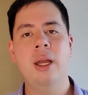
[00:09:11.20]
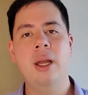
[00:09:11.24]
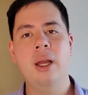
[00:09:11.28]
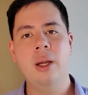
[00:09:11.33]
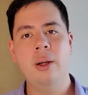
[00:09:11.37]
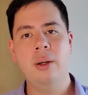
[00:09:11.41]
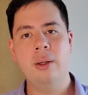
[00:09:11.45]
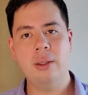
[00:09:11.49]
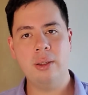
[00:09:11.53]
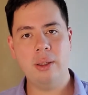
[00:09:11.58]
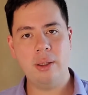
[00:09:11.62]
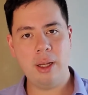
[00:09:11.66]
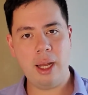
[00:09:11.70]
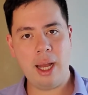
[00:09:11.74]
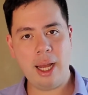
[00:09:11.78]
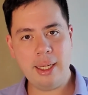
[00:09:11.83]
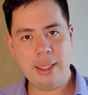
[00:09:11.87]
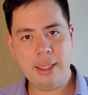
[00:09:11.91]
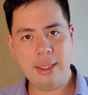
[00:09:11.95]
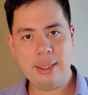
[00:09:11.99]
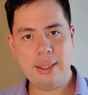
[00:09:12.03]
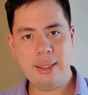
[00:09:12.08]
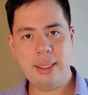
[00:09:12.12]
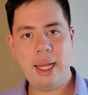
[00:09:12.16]
well,
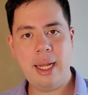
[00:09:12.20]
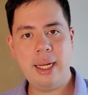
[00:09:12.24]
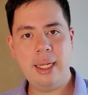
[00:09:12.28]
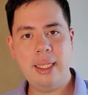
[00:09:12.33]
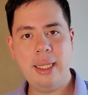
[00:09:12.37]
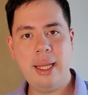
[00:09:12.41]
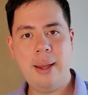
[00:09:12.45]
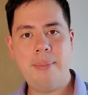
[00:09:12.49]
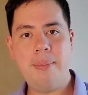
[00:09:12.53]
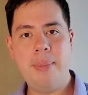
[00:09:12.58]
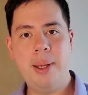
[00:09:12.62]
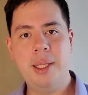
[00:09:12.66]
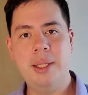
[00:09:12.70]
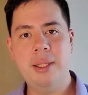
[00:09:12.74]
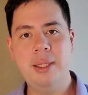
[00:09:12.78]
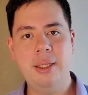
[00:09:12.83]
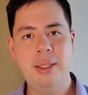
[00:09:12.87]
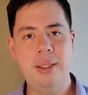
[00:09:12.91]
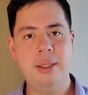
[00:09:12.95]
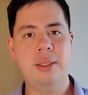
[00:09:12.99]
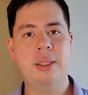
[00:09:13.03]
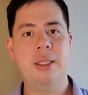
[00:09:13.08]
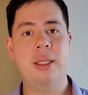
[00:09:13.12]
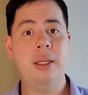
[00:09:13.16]
understanding that method
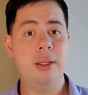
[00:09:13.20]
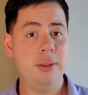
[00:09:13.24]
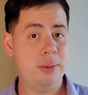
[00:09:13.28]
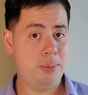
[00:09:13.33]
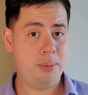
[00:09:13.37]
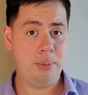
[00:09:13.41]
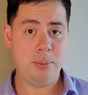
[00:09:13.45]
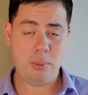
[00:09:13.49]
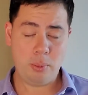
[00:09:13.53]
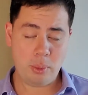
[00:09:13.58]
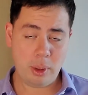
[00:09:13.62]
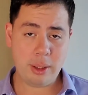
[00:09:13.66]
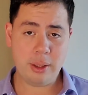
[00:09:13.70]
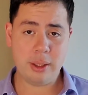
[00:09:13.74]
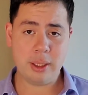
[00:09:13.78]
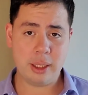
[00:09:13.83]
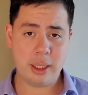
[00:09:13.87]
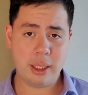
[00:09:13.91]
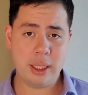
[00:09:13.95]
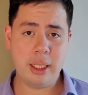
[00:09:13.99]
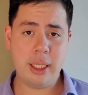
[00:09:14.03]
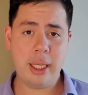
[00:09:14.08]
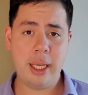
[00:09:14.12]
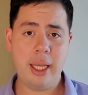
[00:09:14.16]
is one of the
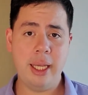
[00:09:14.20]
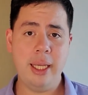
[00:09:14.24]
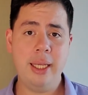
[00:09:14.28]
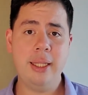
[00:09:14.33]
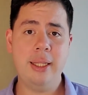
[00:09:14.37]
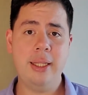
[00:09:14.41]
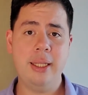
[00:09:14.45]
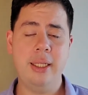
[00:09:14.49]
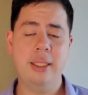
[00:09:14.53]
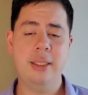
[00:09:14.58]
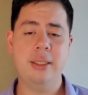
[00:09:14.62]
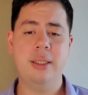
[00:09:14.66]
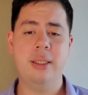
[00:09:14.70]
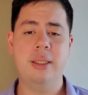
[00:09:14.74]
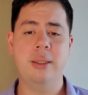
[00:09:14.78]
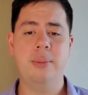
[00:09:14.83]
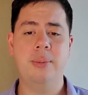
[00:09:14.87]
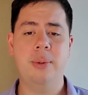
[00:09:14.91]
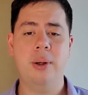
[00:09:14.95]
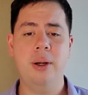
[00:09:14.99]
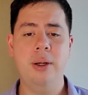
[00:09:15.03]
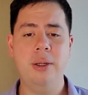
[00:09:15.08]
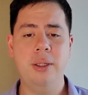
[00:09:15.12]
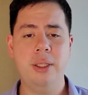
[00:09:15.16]
key things to the
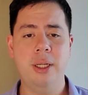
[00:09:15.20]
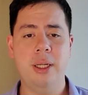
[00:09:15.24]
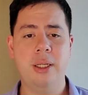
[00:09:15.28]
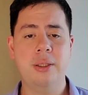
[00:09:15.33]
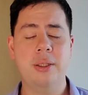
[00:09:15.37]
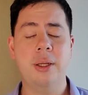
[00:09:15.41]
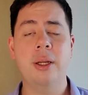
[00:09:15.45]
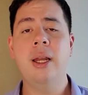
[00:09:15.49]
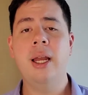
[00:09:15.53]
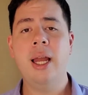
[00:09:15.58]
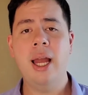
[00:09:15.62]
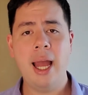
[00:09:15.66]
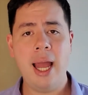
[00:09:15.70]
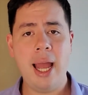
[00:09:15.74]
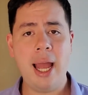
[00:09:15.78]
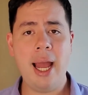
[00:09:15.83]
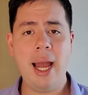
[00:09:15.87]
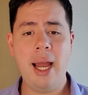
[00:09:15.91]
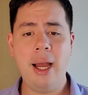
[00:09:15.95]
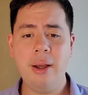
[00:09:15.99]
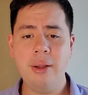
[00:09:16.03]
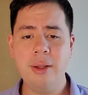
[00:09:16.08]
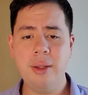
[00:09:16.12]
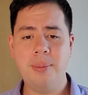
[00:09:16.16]
project. So
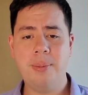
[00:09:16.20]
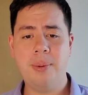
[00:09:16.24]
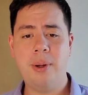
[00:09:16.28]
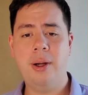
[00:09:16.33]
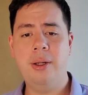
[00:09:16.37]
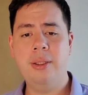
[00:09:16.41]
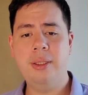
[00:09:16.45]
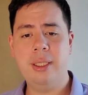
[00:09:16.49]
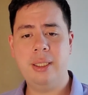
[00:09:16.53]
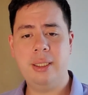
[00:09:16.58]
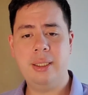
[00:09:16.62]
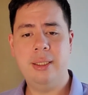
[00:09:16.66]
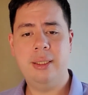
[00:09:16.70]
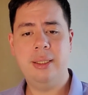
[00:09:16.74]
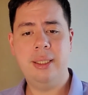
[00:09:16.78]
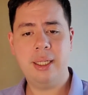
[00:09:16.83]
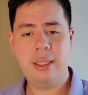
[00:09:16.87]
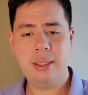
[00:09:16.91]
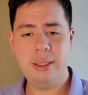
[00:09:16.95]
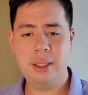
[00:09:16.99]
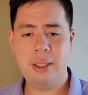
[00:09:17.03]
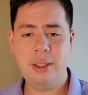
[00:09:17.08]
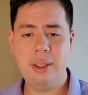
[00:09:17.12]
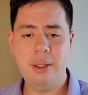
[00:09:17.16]
how the project is
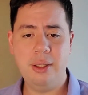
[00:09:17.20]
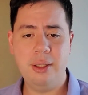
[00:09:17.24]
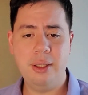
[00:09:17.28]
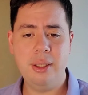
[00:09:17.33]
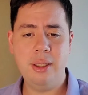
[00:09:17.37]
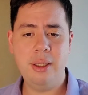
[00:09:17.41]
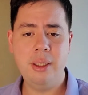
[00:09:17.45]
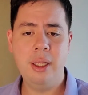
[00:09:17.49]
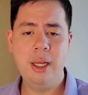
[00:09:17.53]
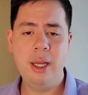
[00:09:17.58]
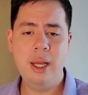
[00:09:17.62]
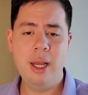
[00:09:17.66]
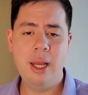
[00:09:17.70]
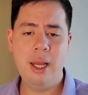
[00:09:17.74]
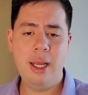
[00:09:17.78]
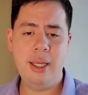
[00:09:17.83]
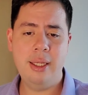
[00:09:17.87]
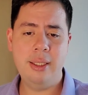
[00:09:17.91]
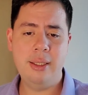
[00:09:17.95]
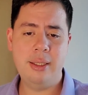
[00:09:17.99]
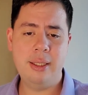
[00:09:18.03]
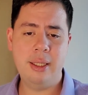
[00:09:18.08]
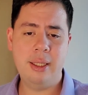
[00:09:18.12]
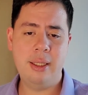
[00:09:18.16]
executed,
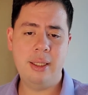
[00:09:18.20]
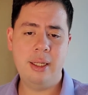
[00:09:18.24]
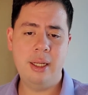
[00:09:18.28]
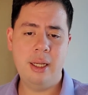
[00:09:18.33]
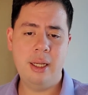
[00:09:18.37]
is it